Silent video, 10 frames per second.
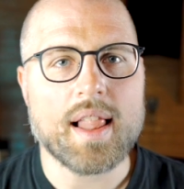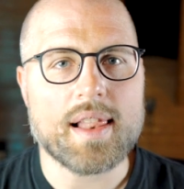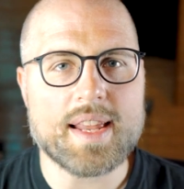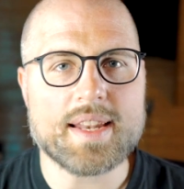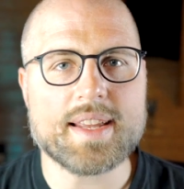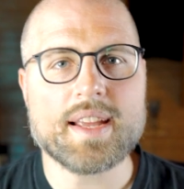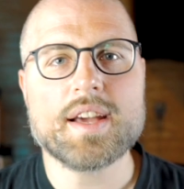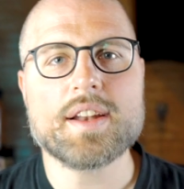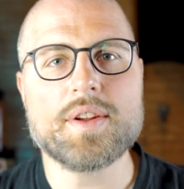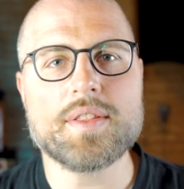leading
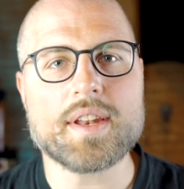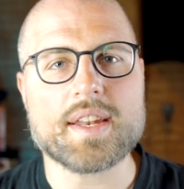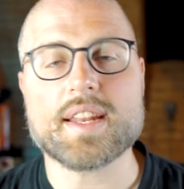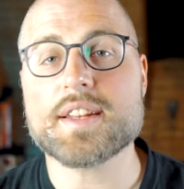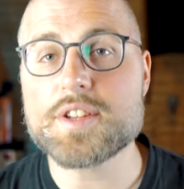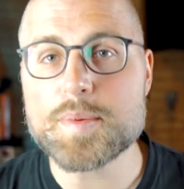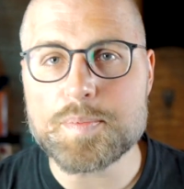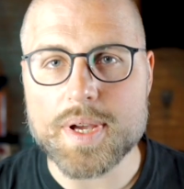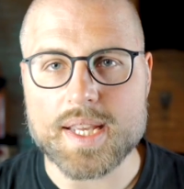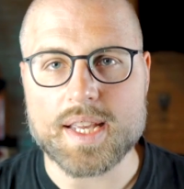to the need to
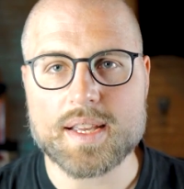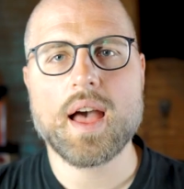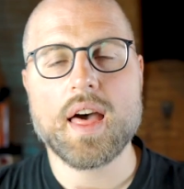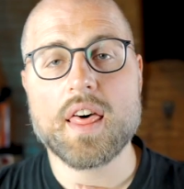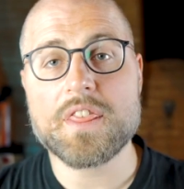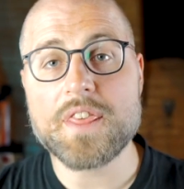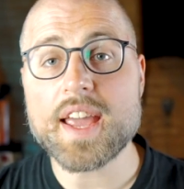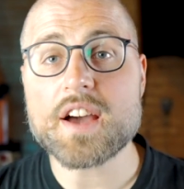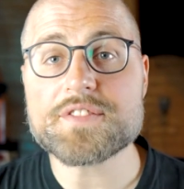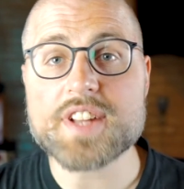pee
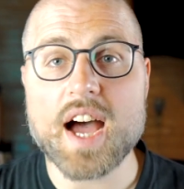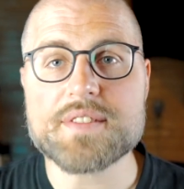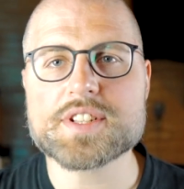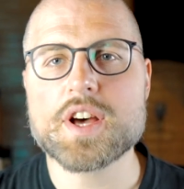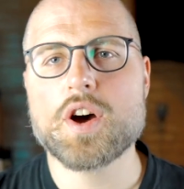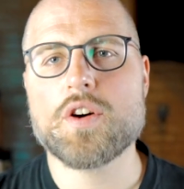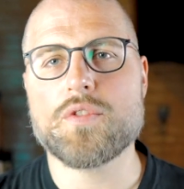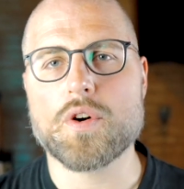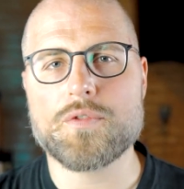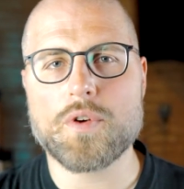think of dives
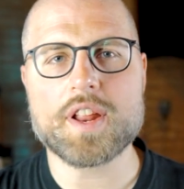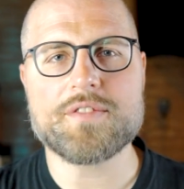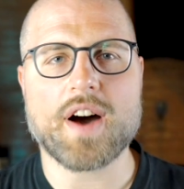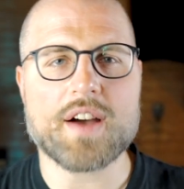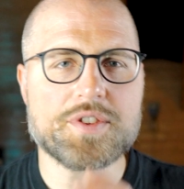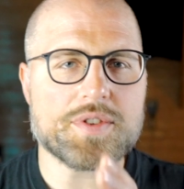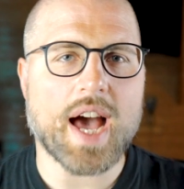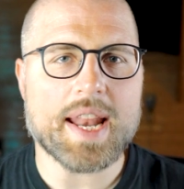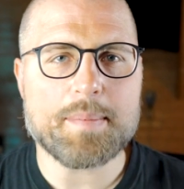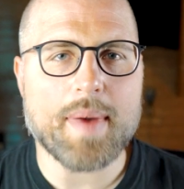for 45 to
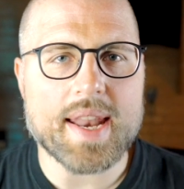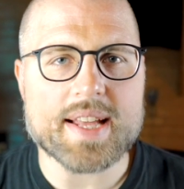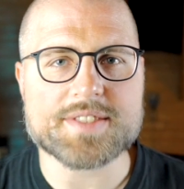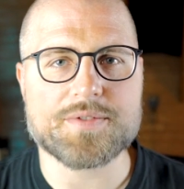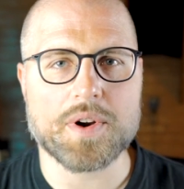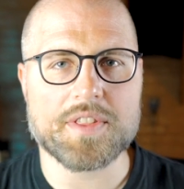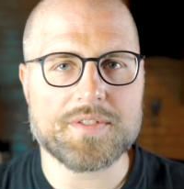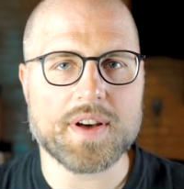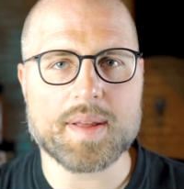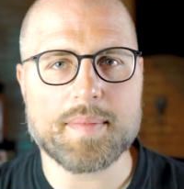90 minutes for the
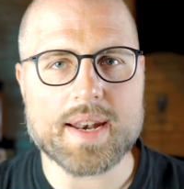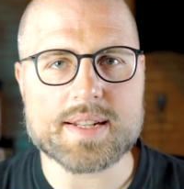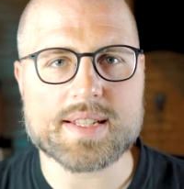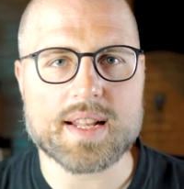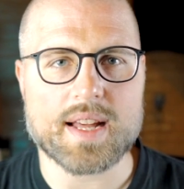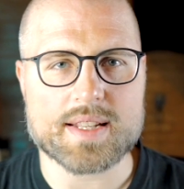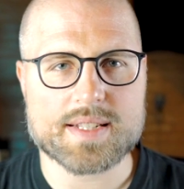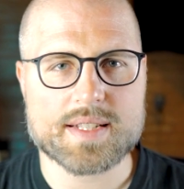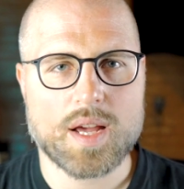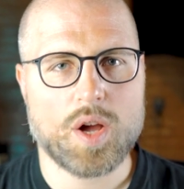fundamentals class.